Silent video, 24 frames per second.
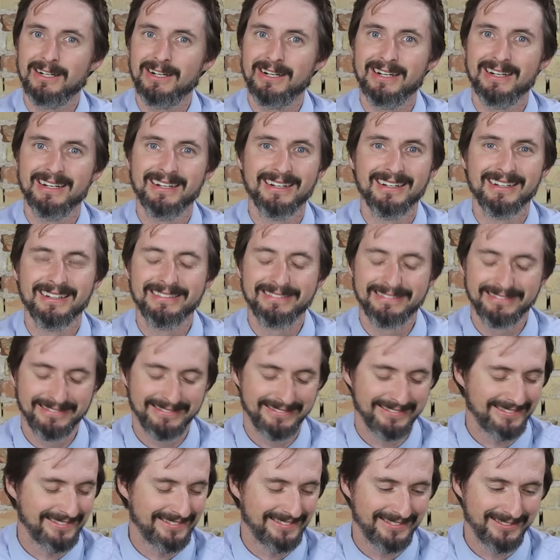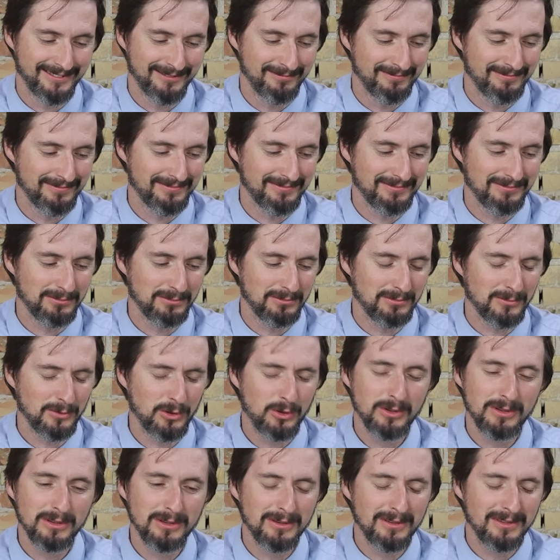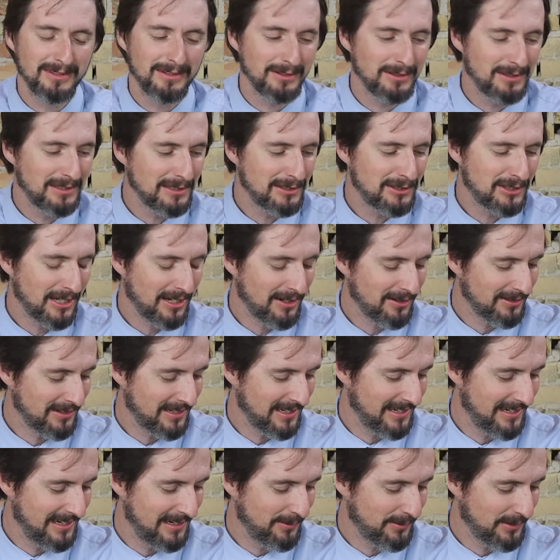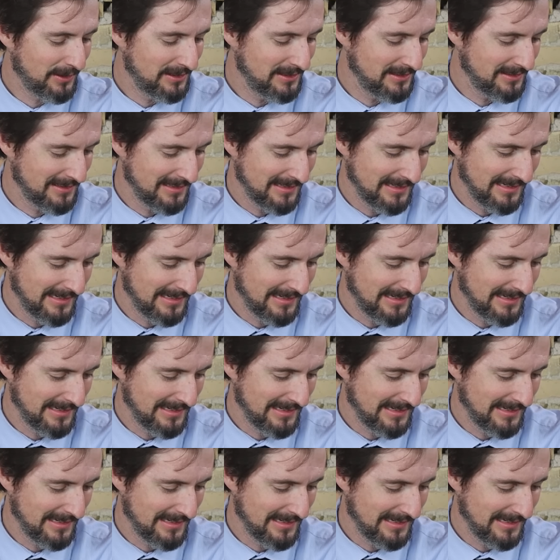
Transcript: Ugh. Could, could this channel get any worse?